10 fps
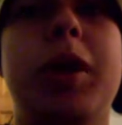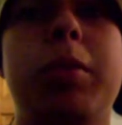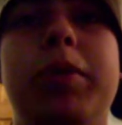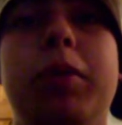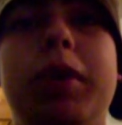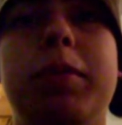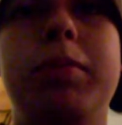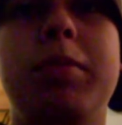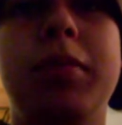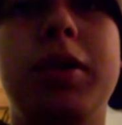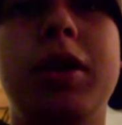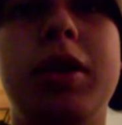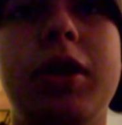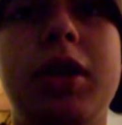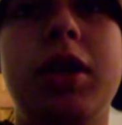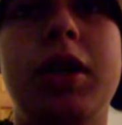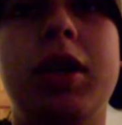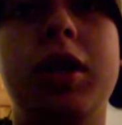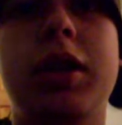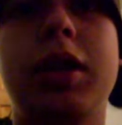up to it
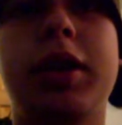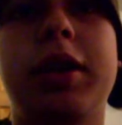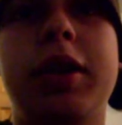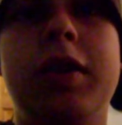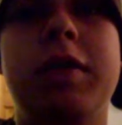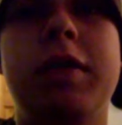and stuff.